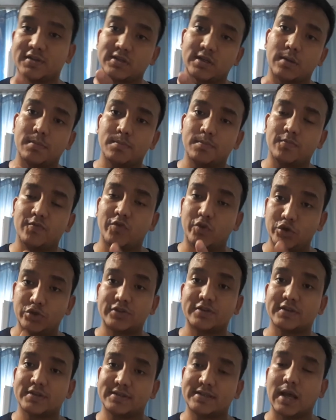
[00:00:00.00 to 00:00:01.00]
example
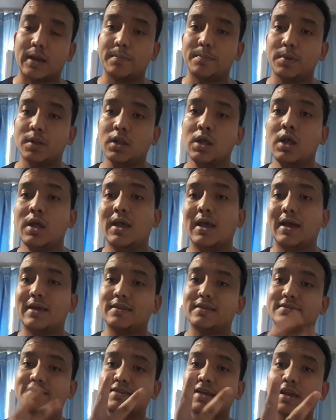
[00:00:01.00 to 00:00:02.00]
first example and
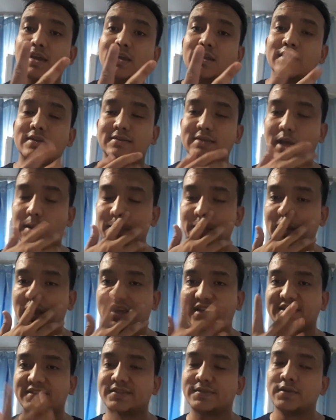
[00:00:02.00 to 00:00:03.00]
the second example
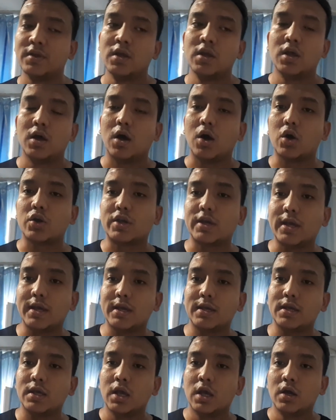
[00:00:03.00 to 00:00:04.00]
is
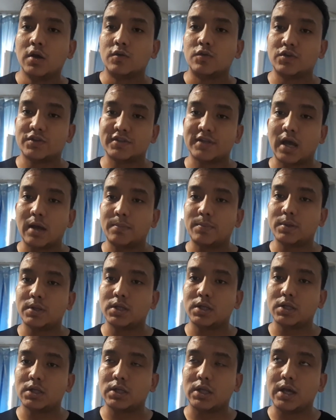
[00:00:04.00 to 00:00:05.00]
okay for
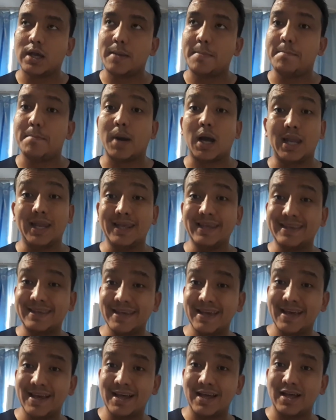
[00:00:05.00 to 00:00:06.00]
example uh,
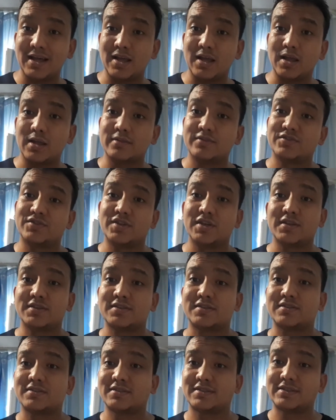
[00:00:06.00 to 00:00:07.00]
malika
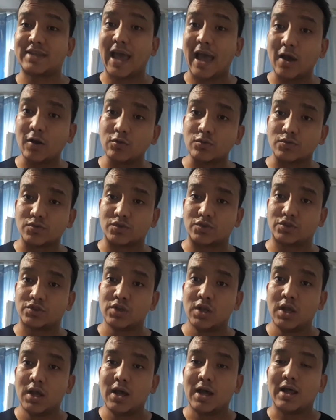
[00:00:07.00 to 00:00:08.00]
just sounds
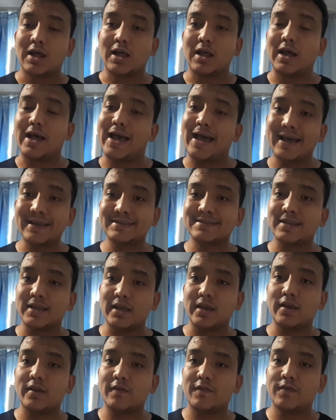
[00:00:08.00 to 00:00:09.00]
uh, as
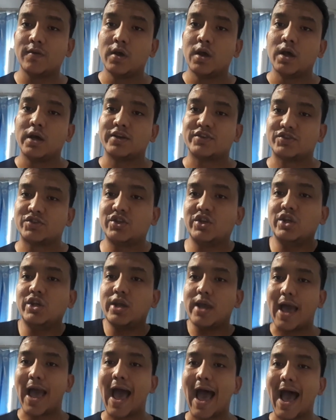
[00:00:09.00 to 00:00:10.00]
if she
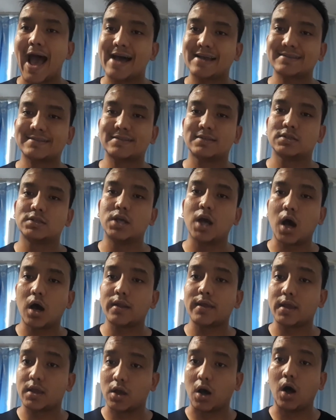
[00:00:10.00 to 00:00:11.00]
has
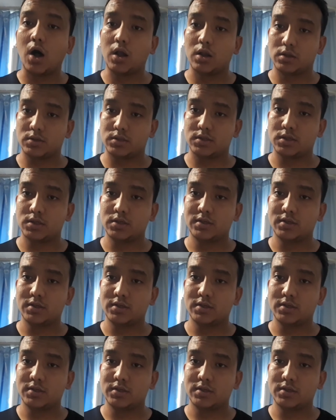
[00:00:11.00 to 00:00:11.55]
got a cold